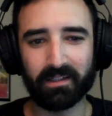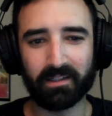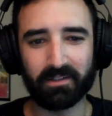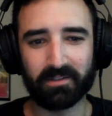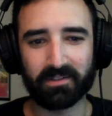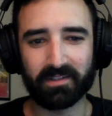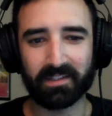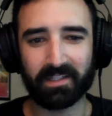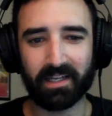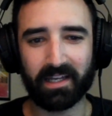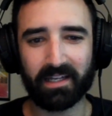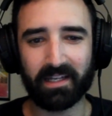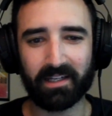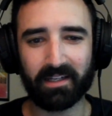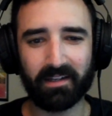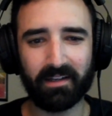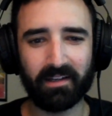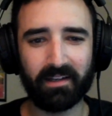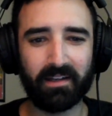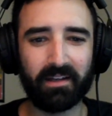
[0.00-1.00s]
Here's the
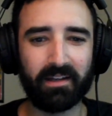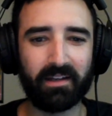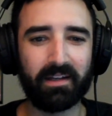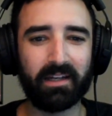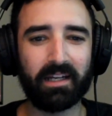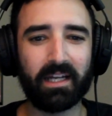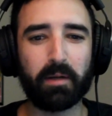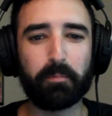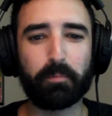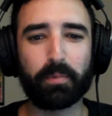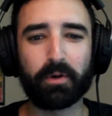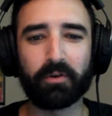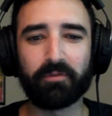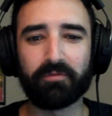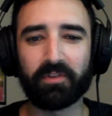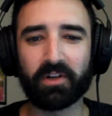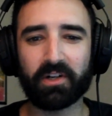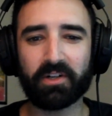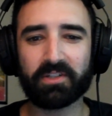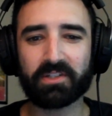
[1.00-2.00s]
take. It
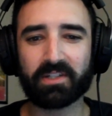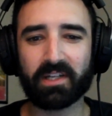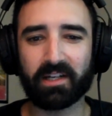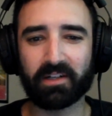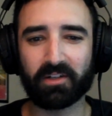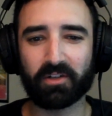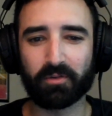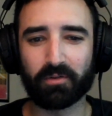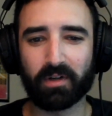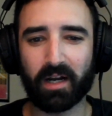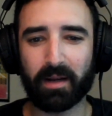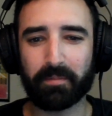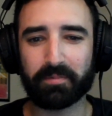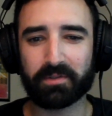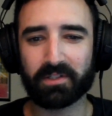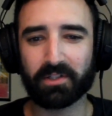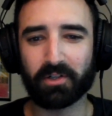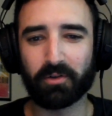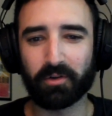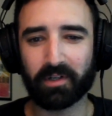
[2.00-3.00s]
perverts and
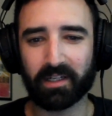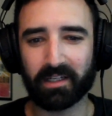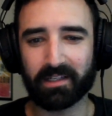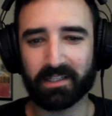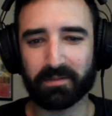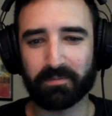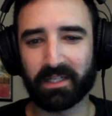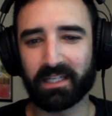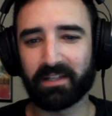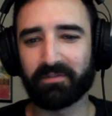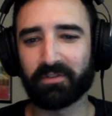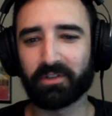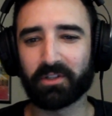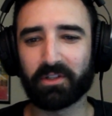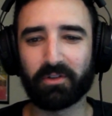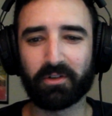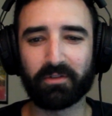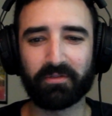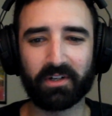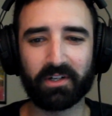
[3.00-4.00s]
corrupts Tolkien's medieval
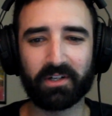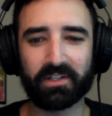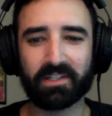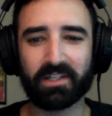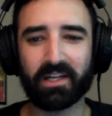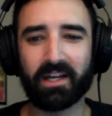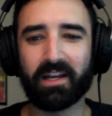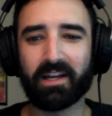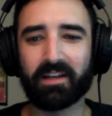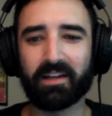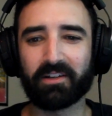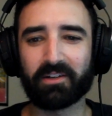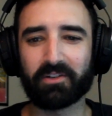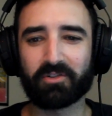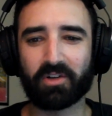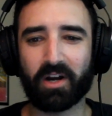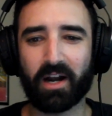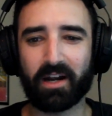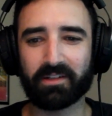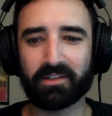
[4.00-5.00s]
universe. They're
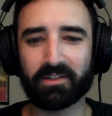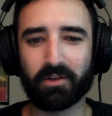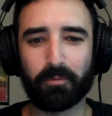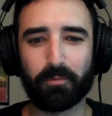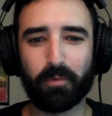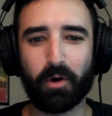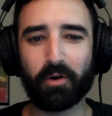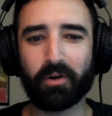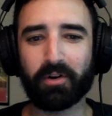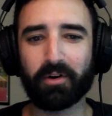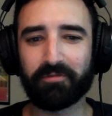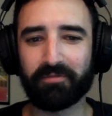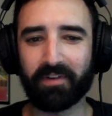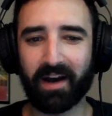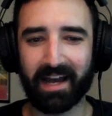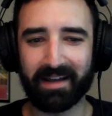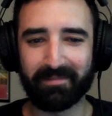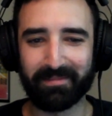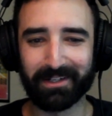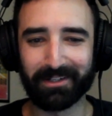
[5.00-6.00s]
trying to
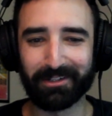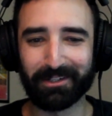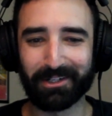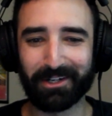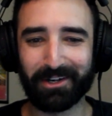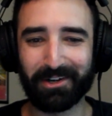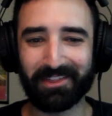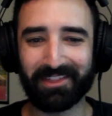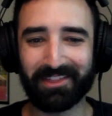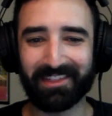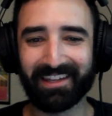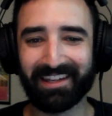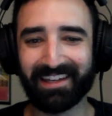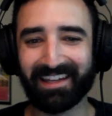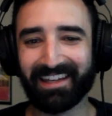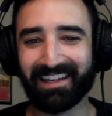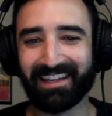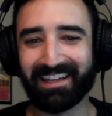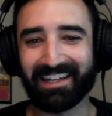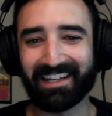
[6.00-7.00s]
wokeify Middle Earth.
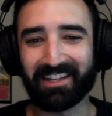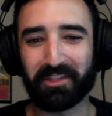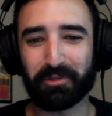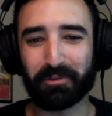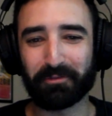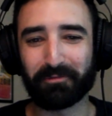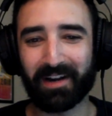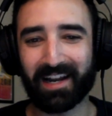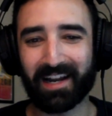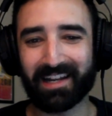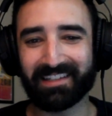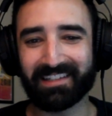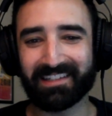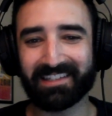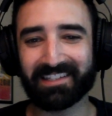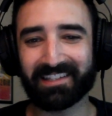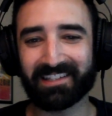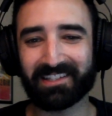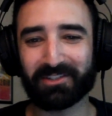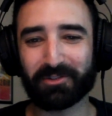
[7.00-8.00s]
It
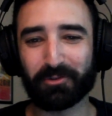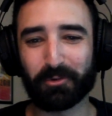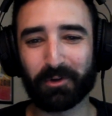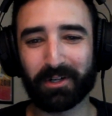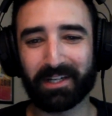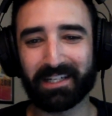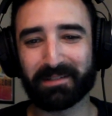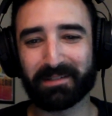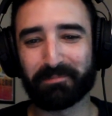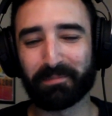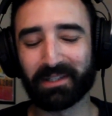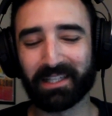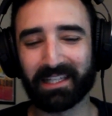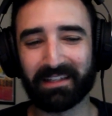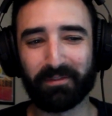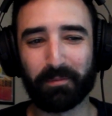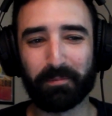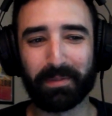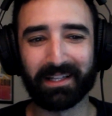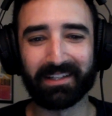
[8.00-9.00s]
threatens the story's
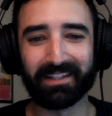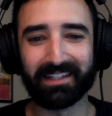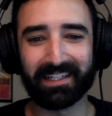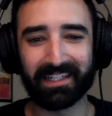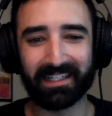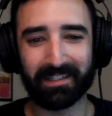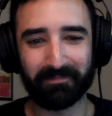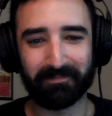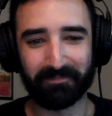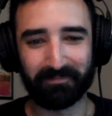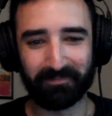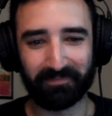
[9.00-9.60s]
believability.